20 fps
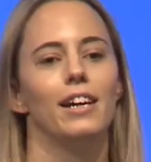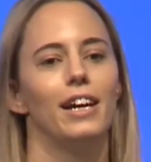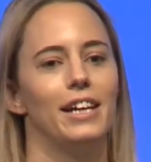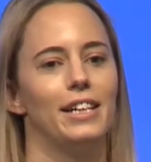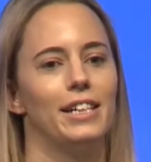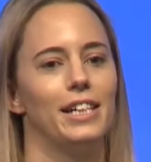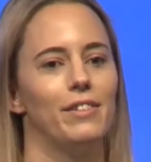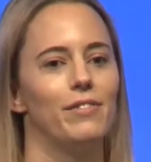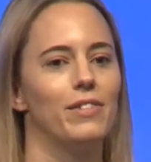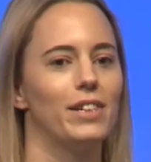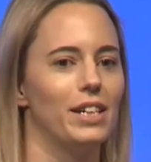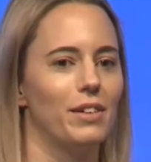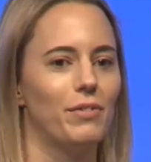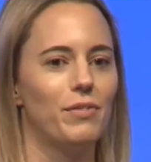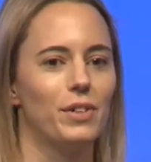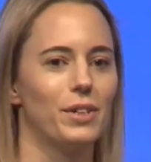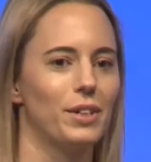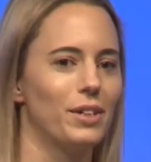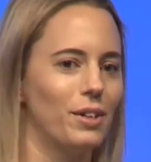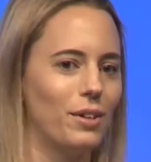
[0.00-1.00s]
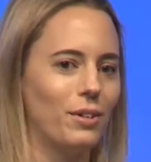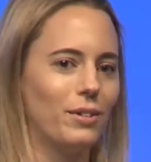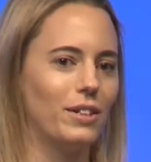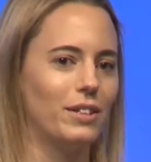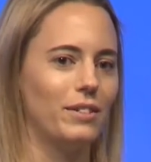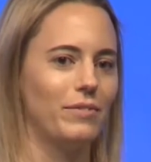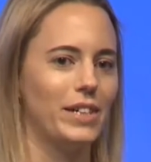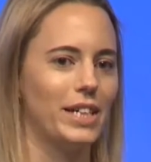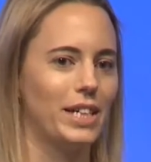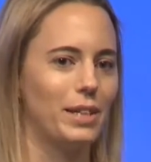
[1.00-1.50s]
And even if you go
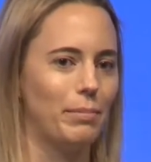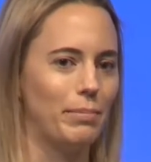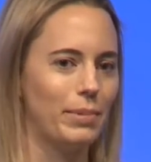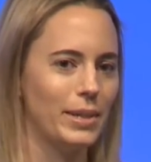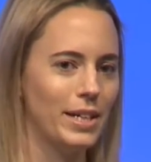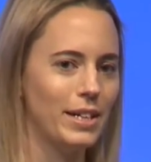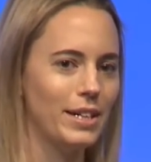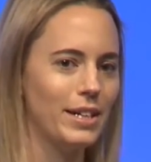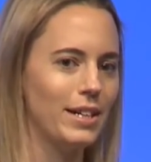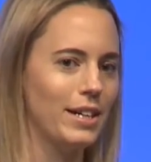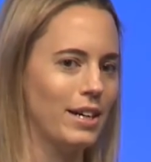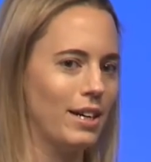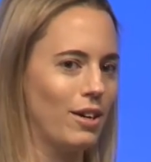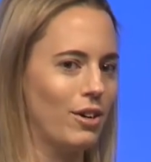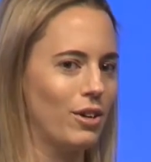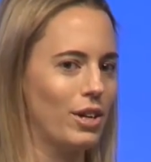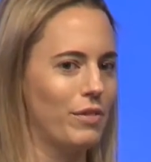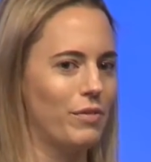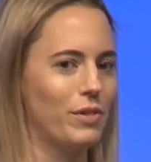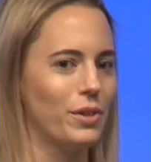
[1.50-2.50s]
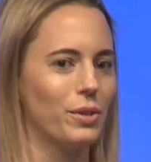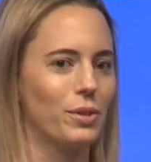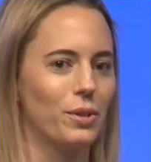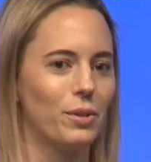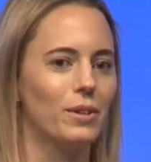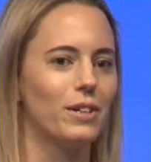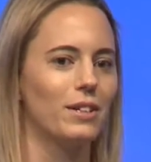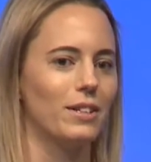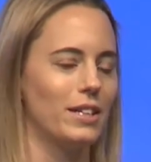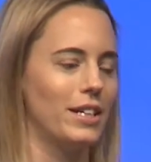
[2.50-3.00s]
on Wikipedia or if you
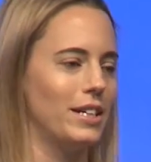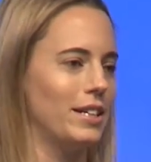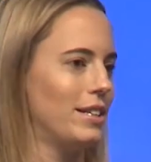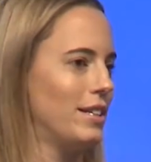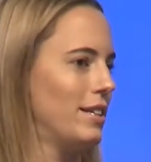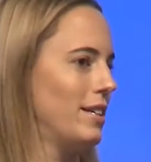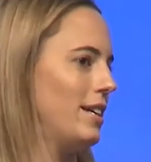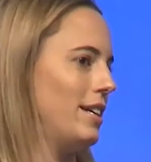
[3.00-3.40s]
Google it,